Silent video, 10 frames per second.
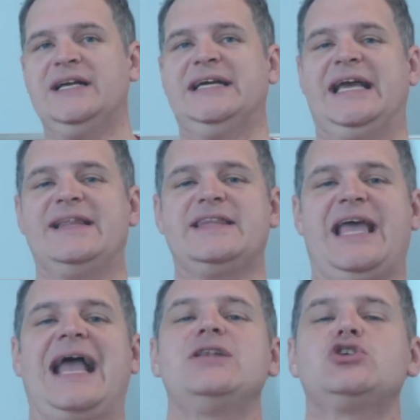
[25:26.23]
in the
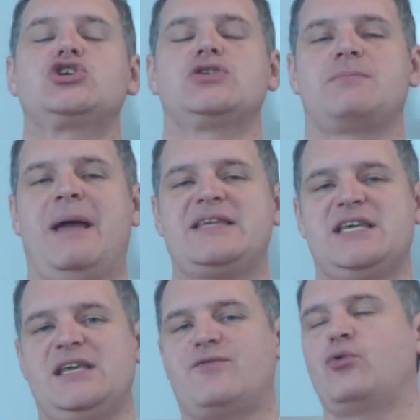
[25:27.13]
ancient
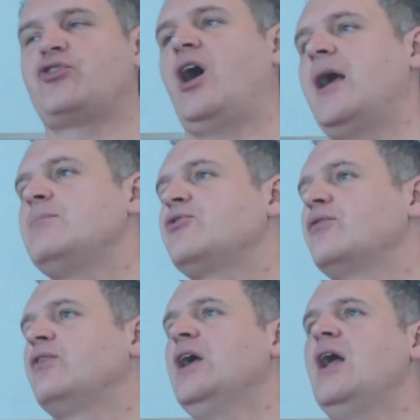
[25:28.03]
medieval times
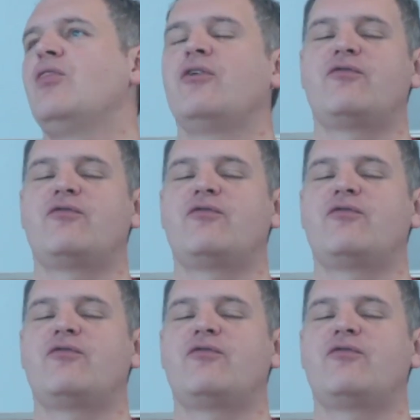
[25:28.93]
of the